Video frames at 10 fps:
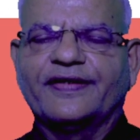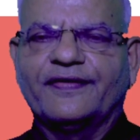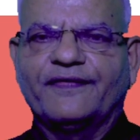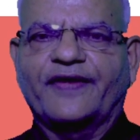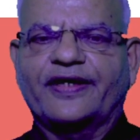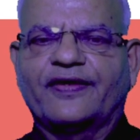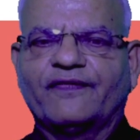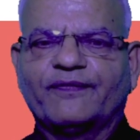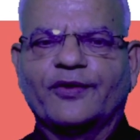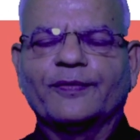the effect
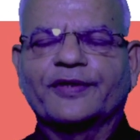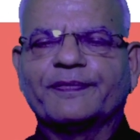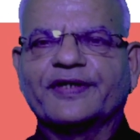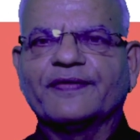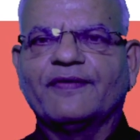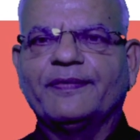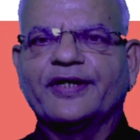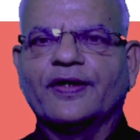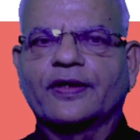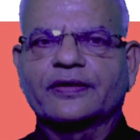of bromocriptine will
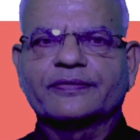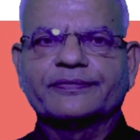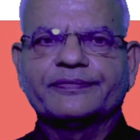be gone.